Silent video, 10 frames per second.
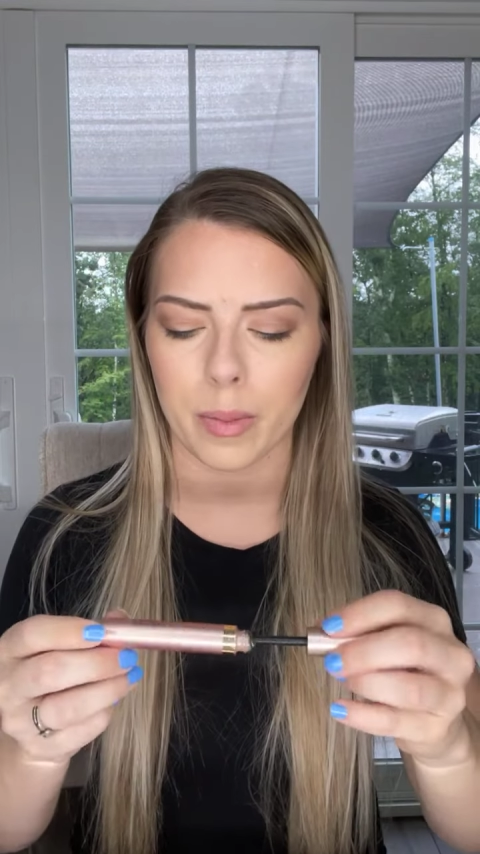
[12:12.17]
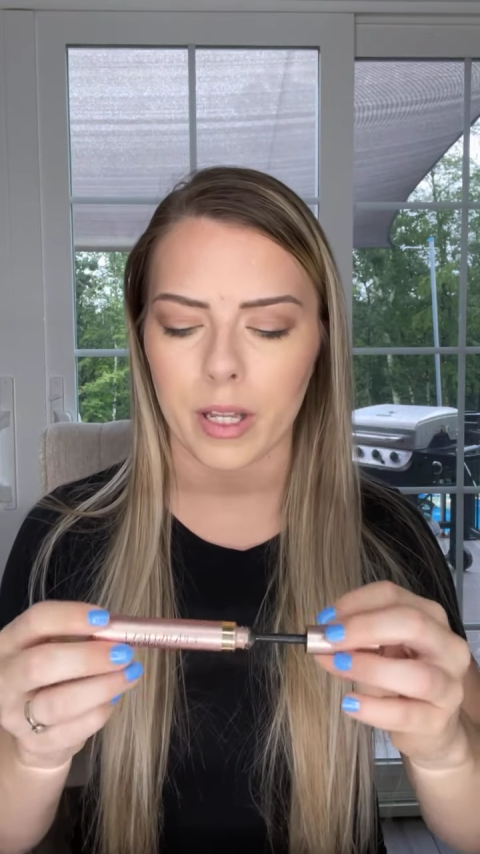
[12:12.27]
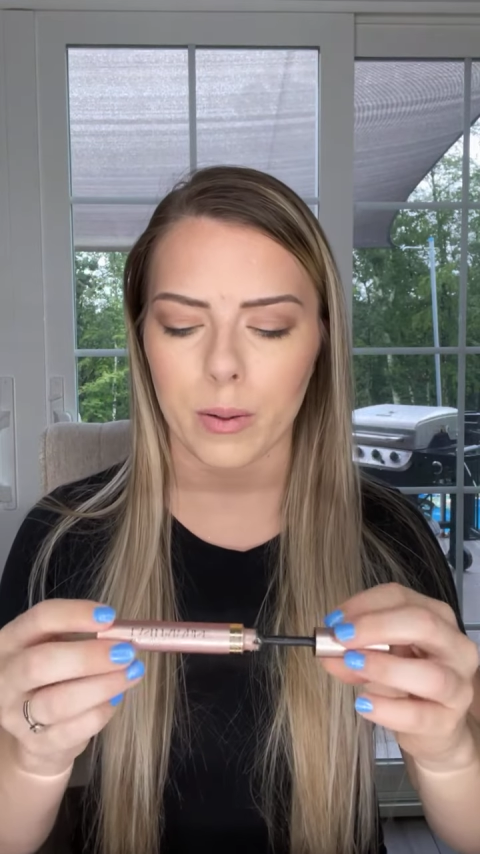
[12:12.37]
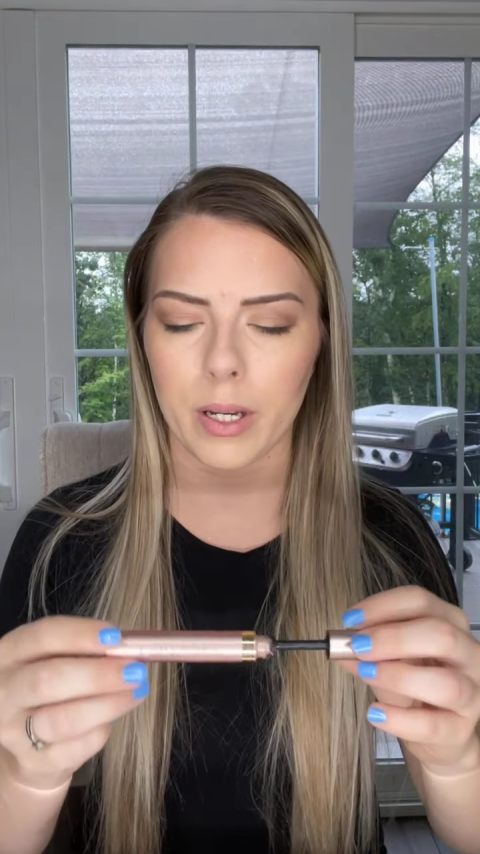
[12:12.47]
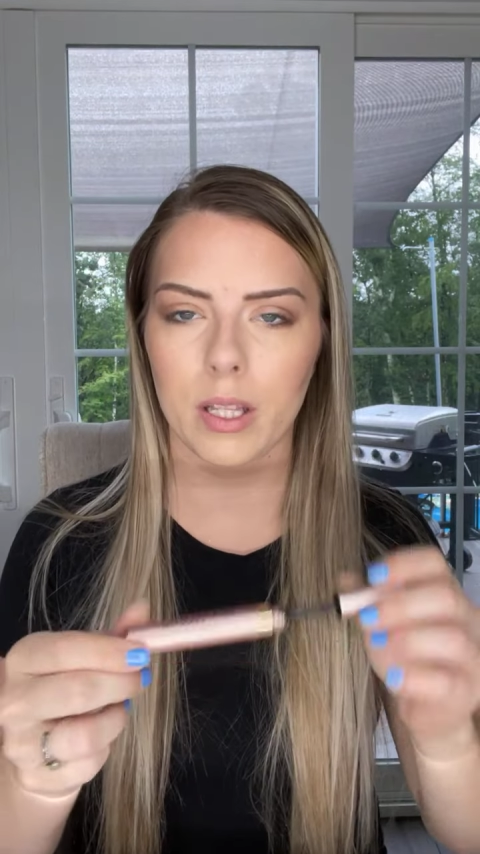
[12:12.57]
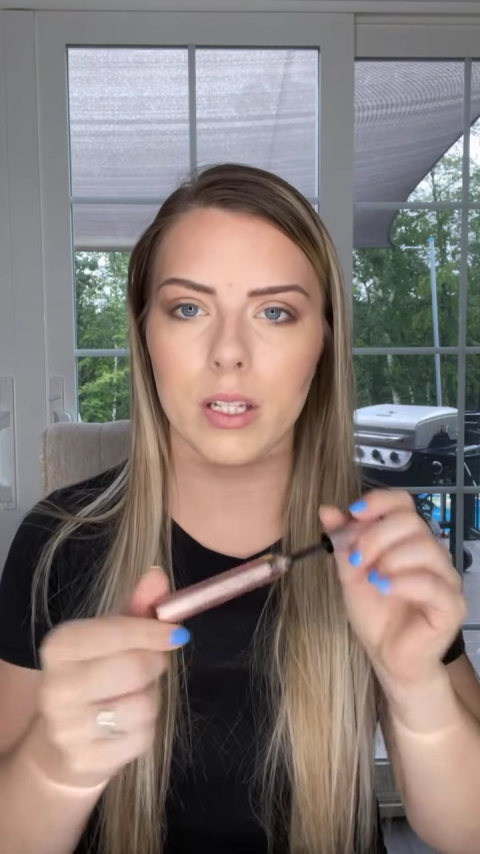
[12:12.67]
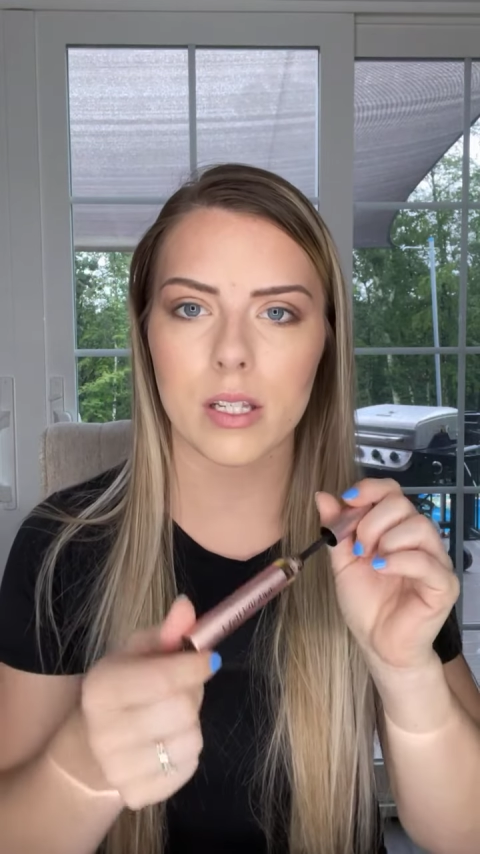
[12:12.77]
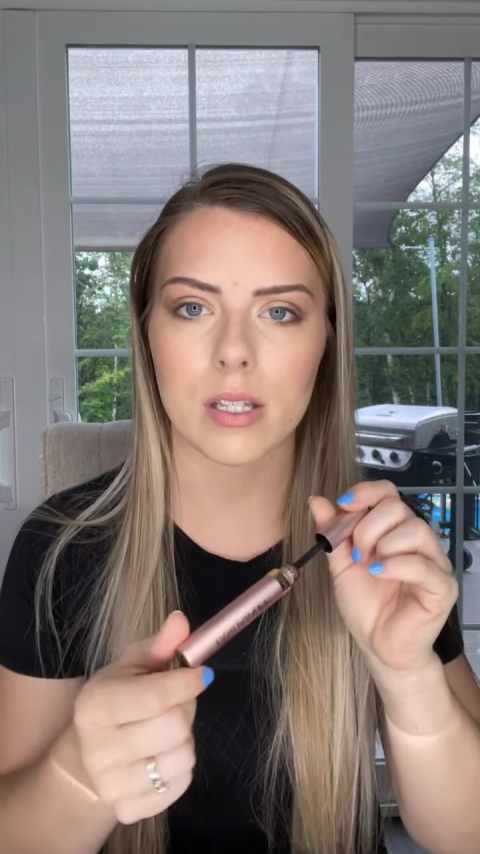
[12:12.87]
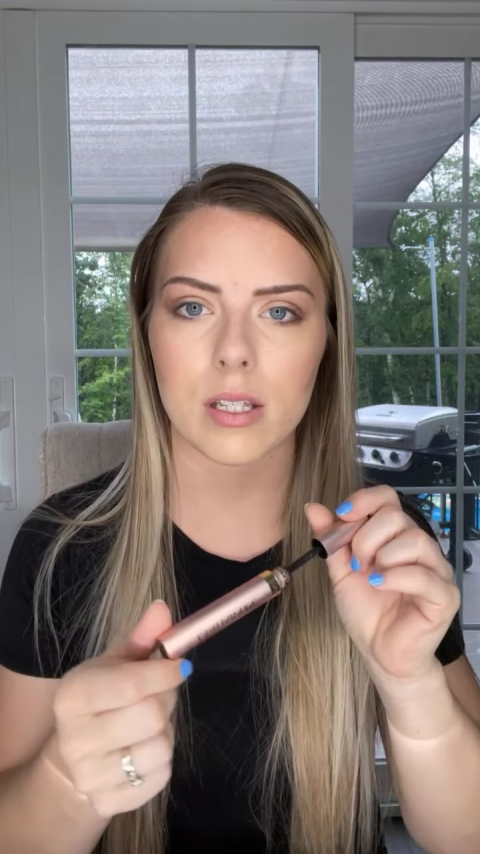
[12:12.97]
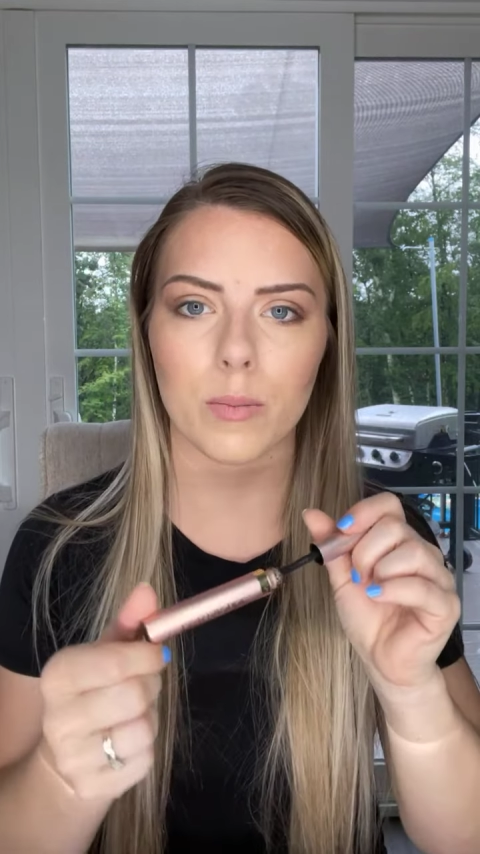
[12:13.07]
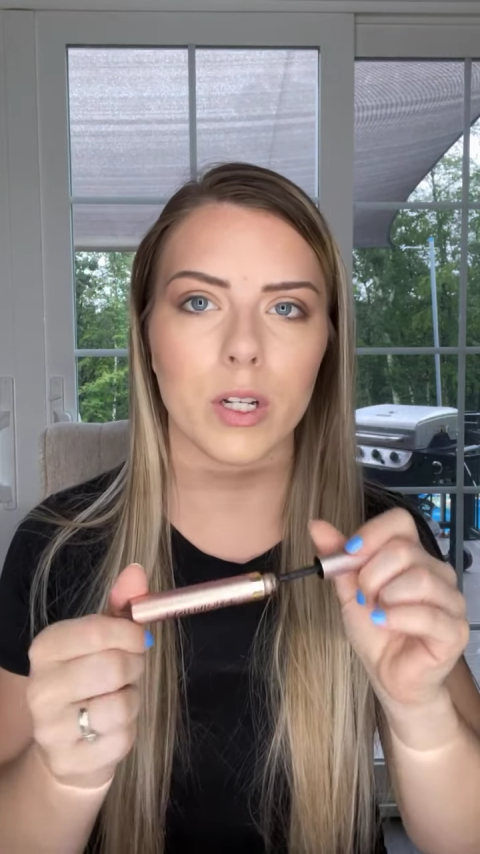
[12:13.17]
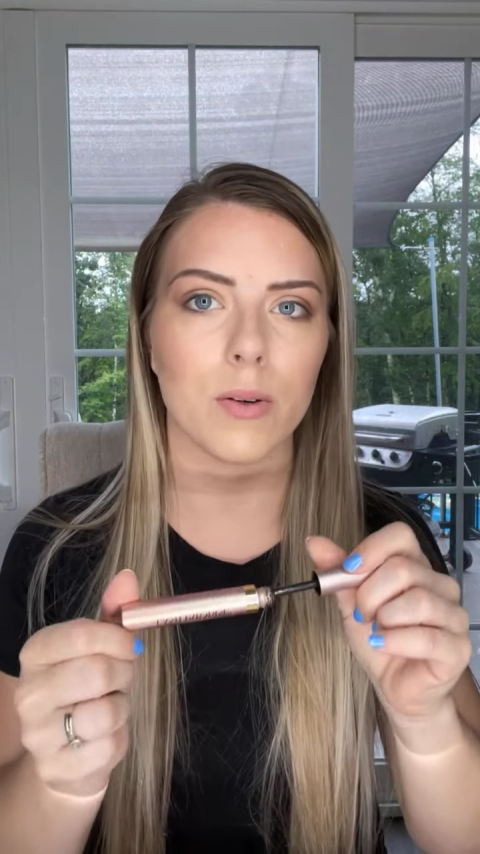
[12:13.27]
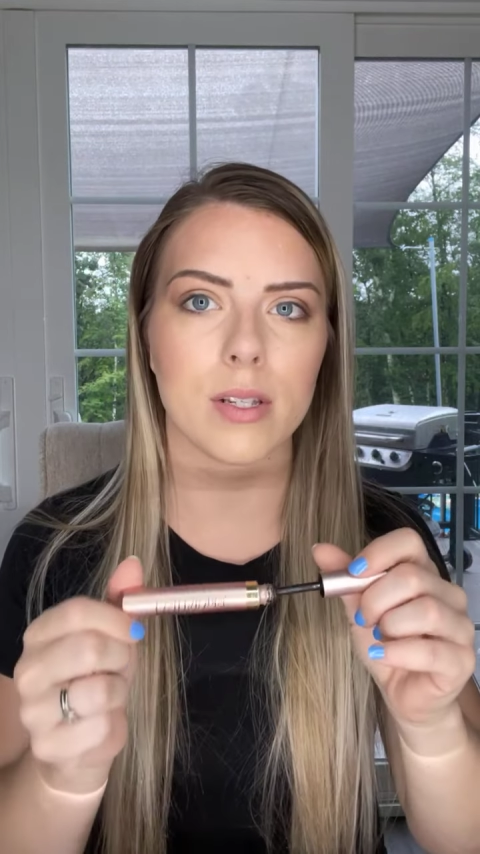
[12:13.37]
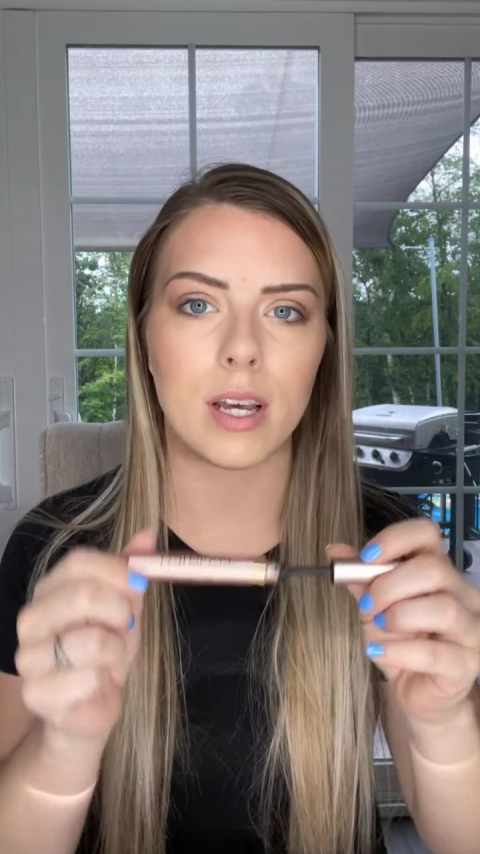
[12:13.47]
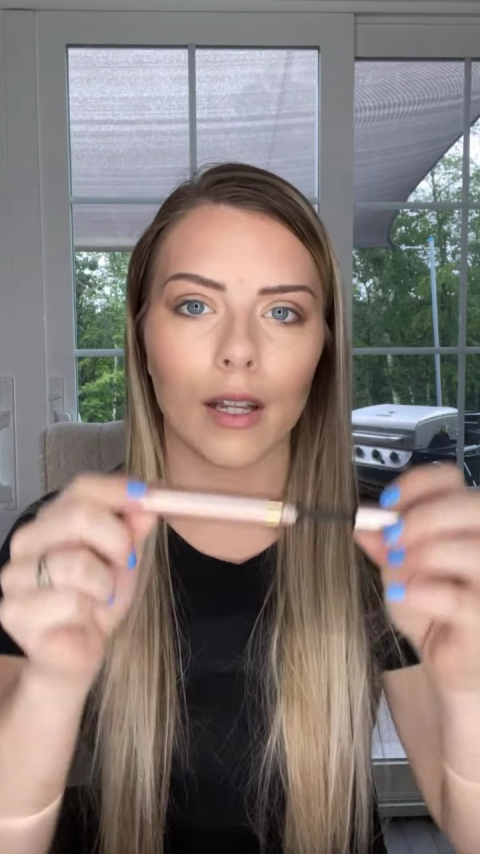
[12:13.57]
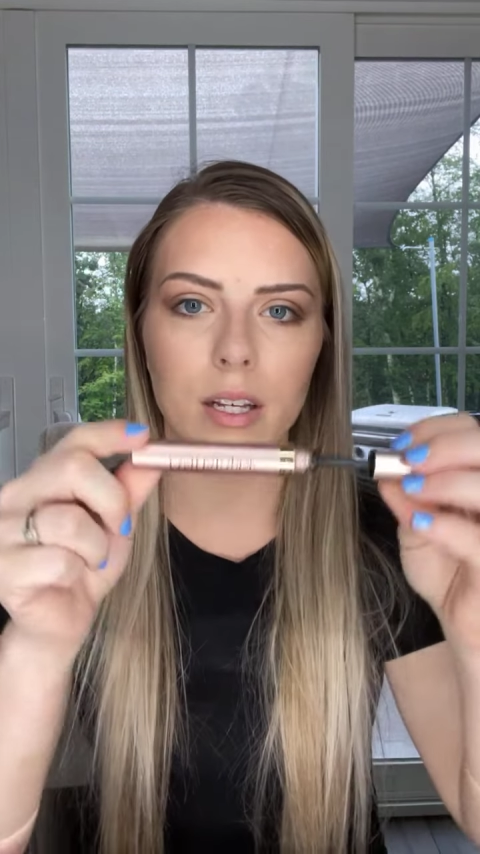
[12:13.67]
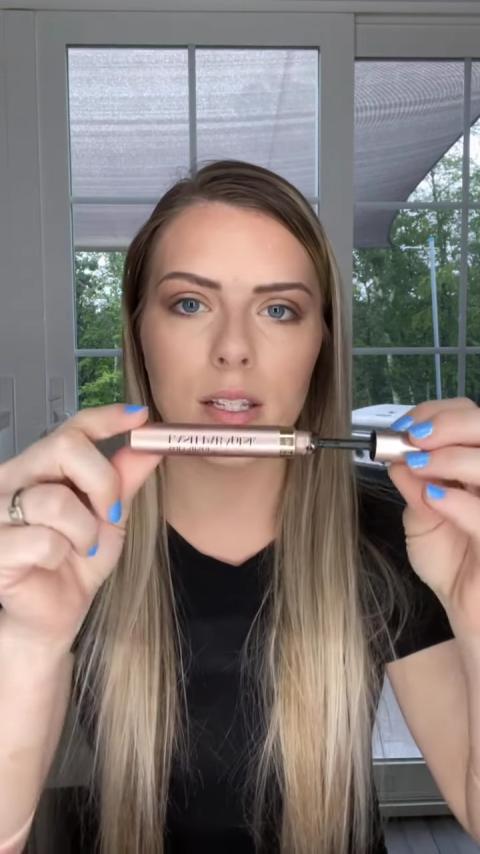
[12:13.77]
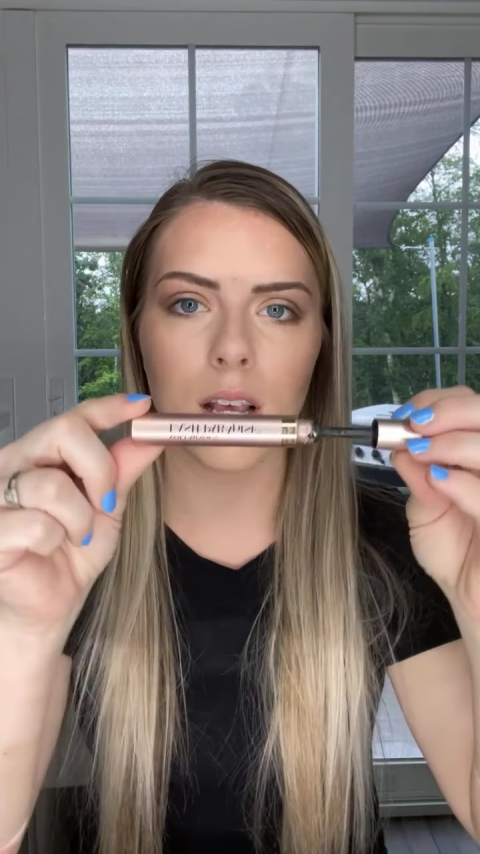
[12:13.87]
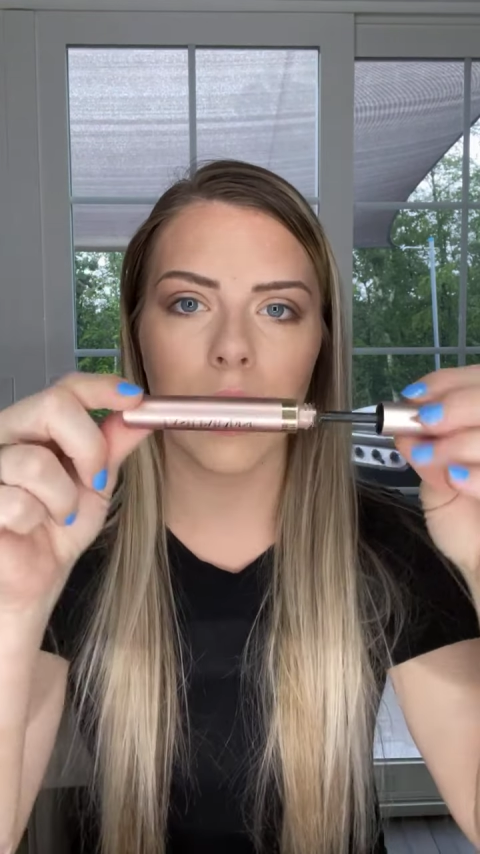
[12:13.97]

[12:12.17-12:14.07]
By the way, we don't sell this.